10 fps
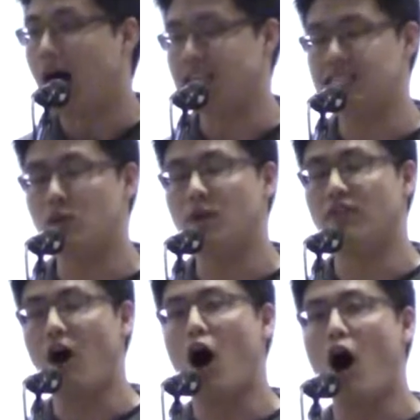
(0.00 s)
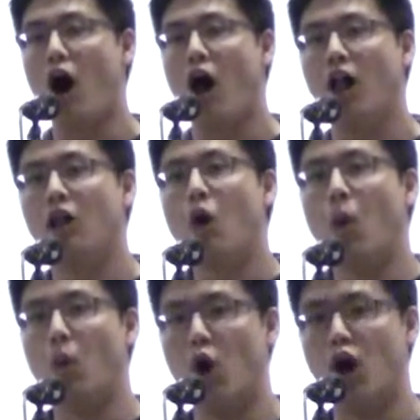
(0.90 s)
I said we've all
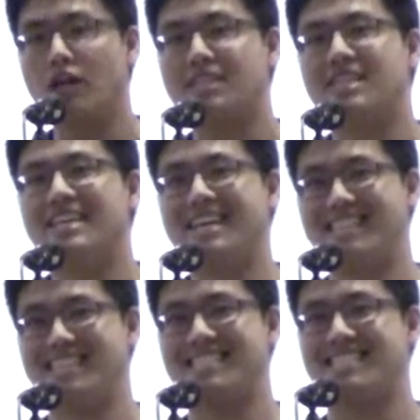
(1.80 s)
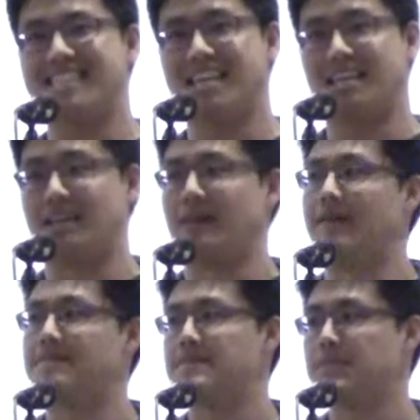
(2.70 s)
worked in sin,